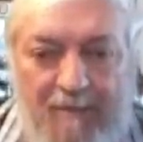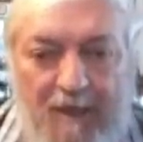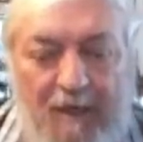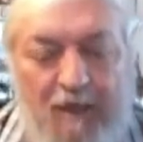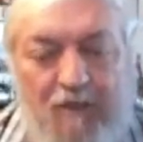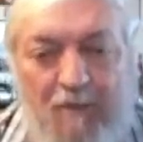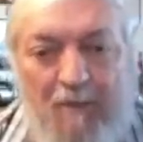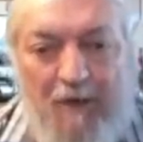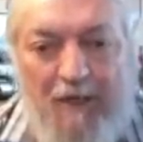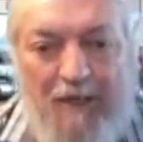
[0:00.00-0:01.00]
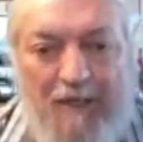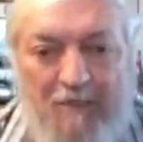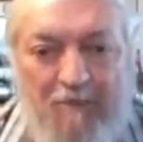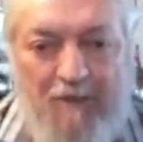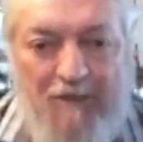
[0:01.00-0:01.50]
So I do remember a
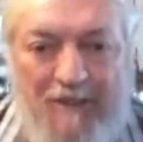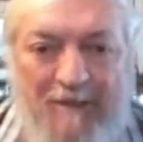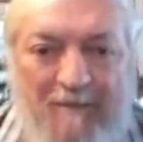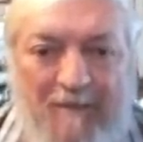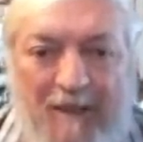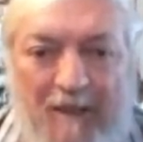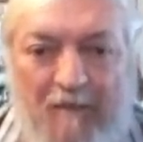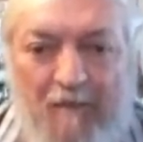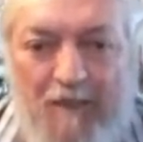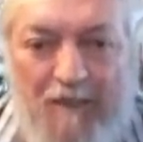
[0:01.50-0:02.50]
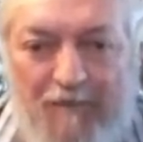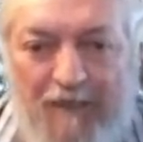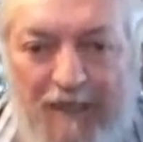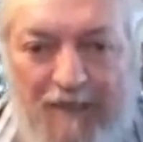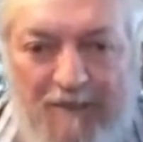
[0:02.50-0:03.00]
case in which the first
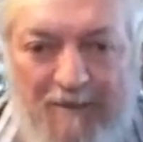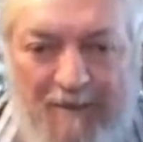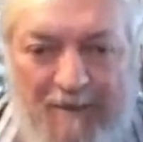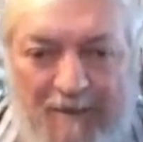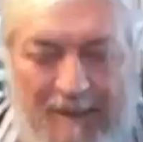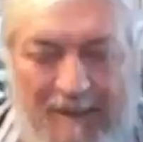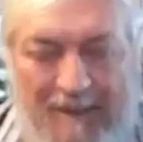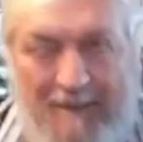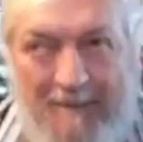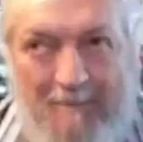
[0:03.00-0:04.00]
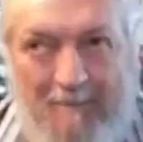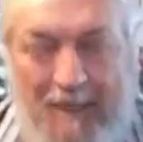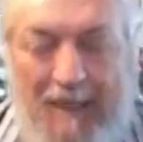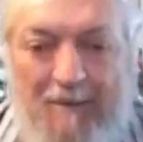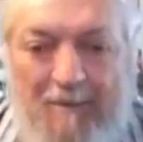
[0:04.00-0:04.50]
lieutenant,
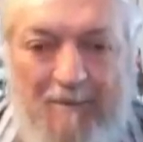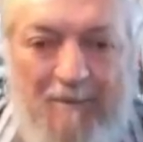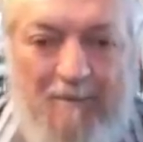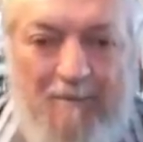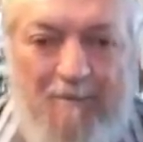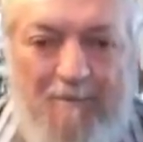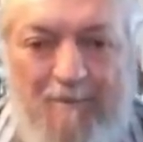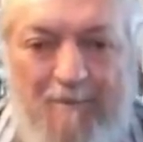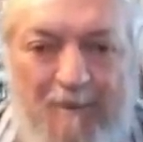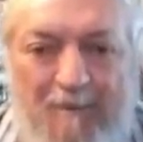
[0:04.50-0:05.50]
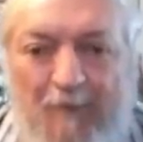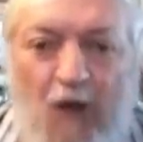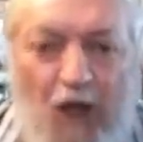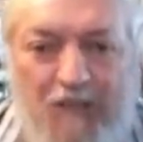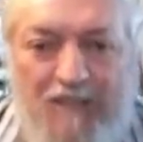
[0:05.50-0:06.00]
being
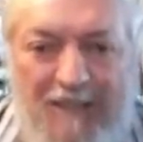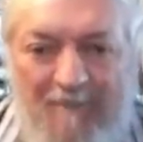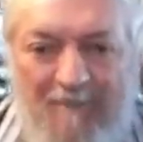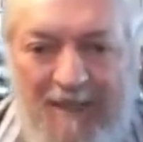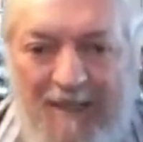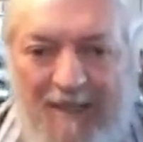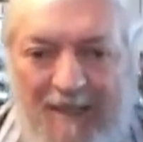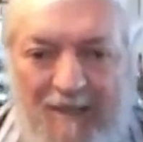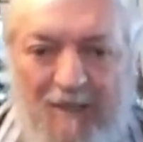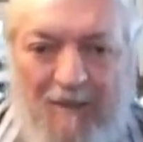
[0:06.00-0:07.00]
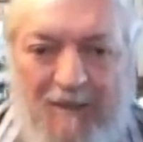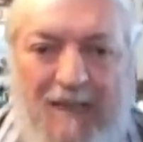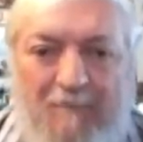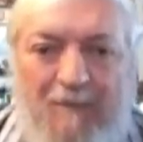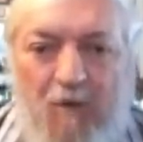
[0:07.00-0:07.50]
nasty, told his
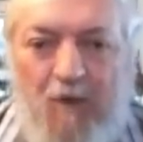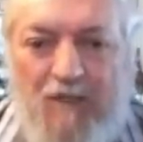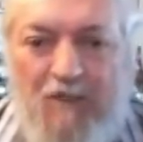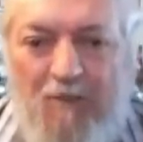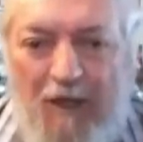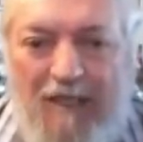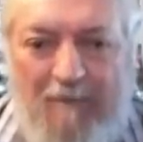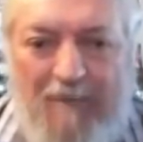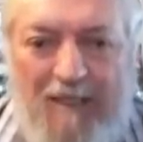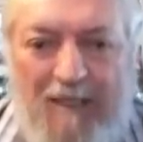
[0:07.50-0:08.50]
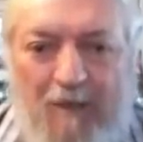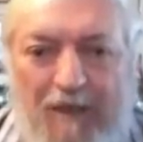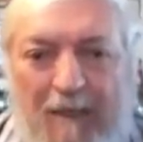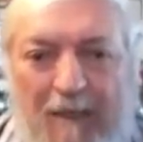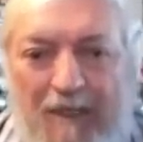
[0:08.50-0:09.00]
captain he wasn't welcome there, the poor
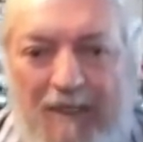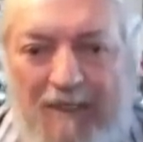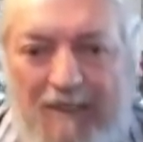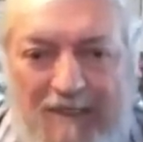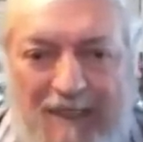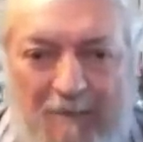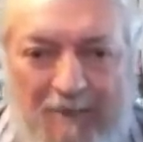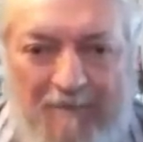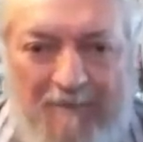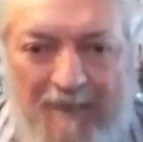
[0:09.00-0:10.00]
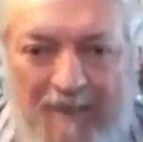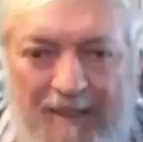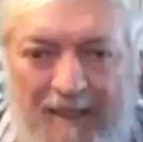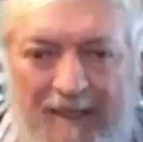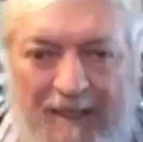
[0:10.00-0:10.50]
captain had eaten his cabin.
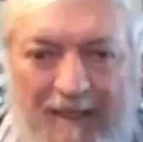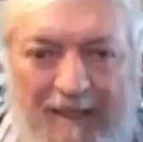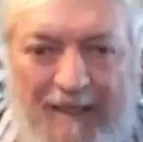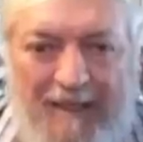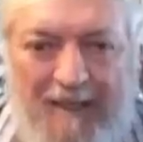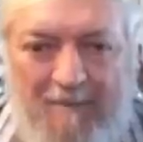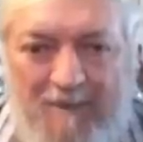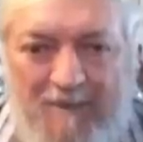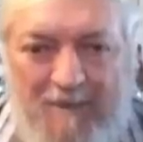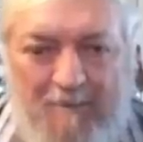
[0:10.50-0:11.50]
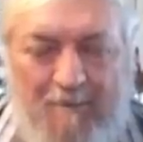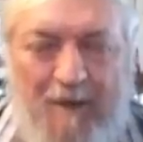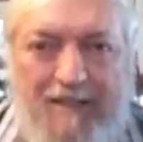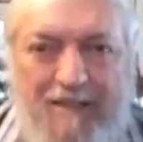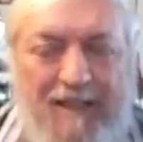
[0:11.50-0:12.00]
I'm
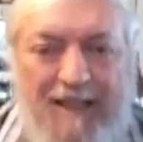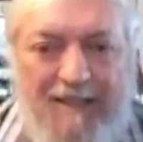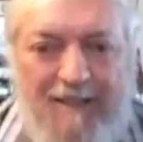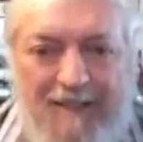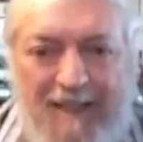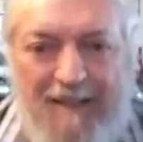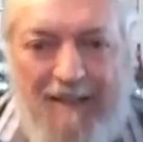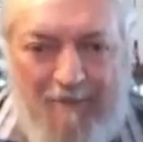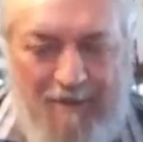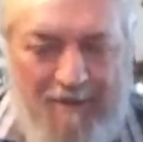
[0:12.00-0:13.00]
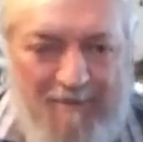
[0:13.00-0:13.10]
surprised the guy didn't get thumped.